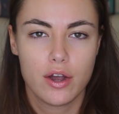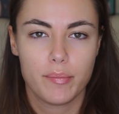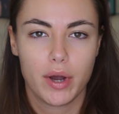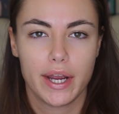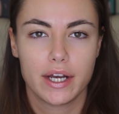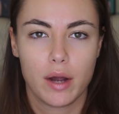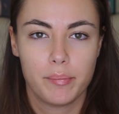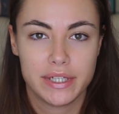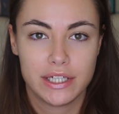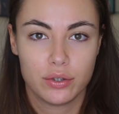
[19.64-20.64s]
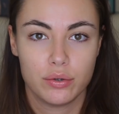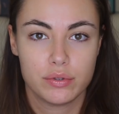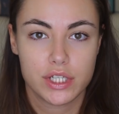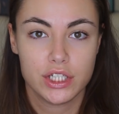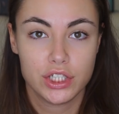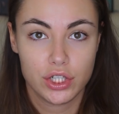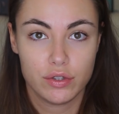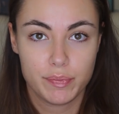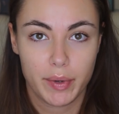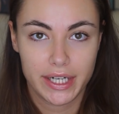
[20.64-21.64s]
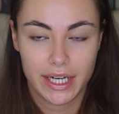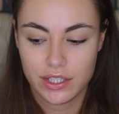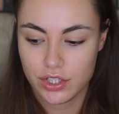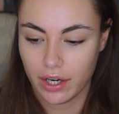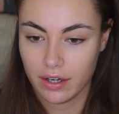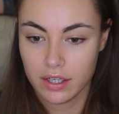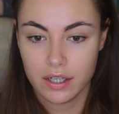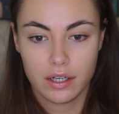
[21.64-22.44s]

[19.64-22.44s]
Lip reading: by a company called Nude By Nature.